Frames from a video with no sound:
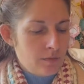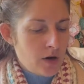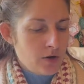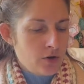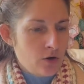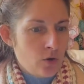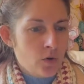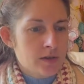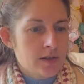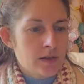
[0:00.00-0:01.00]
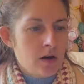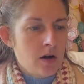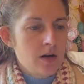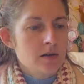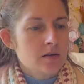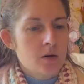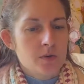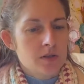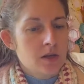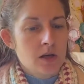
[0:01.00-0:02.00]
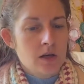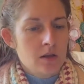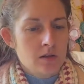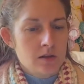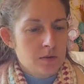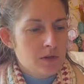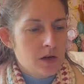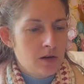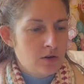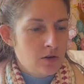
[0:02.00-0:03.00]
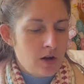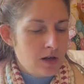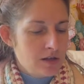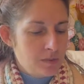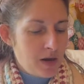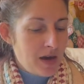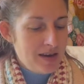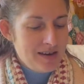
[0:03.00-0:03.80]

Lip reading: I don't know what size I was thinking that this was going to turn out to be.